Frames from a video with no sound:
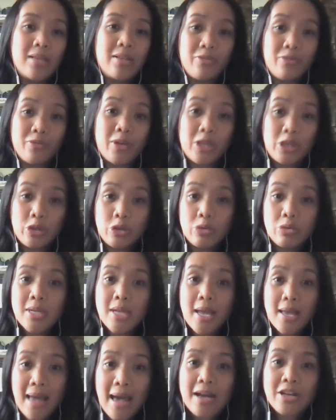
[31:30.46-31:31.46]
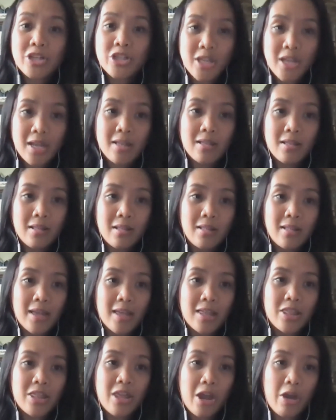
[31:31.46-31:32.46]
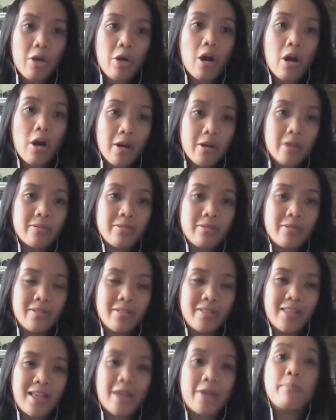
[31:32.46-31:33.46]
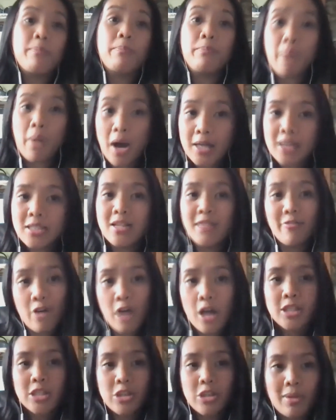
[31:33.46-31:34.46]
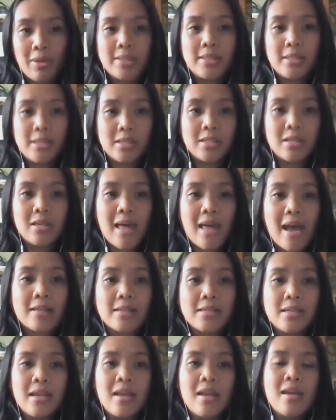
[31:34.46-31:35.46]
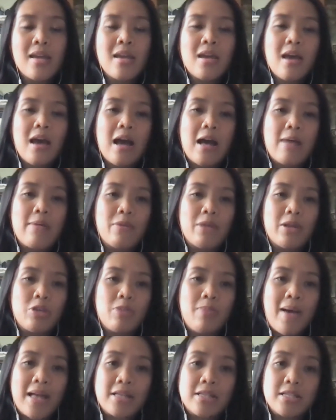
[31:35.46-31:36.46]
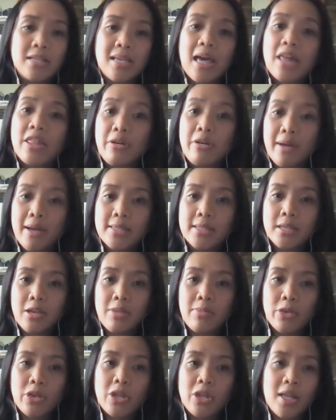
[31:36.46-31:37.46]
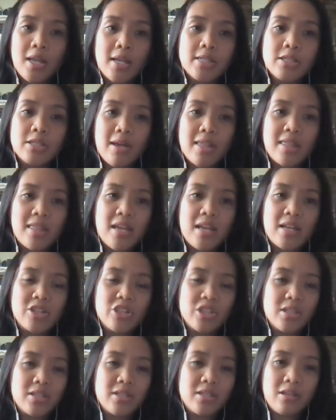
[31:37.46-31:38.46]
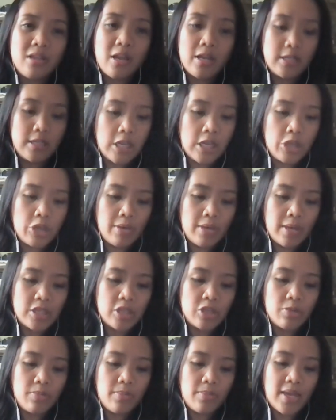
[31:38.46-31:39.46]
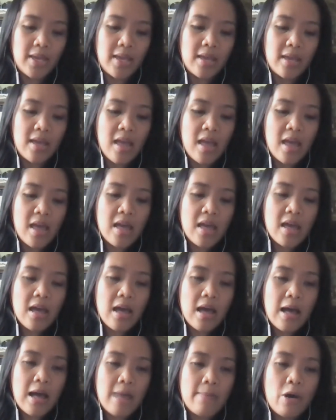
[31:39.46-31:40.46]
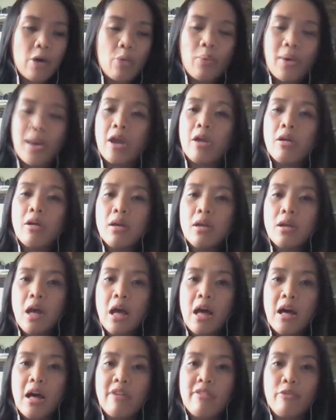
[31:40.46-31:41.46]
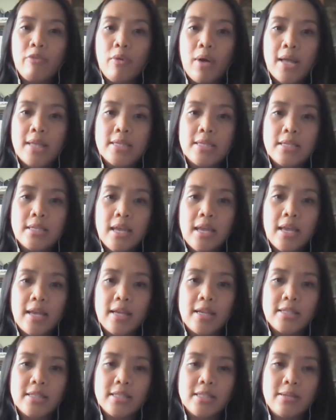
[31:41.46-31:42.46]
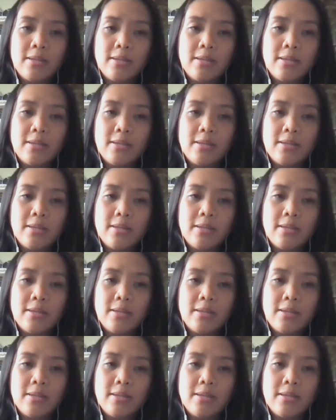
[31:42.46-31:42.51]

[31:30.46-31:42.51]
when you do take action, like, there are like positive consequences to that when you band together as a community. So I think it just continuing to be aware of what the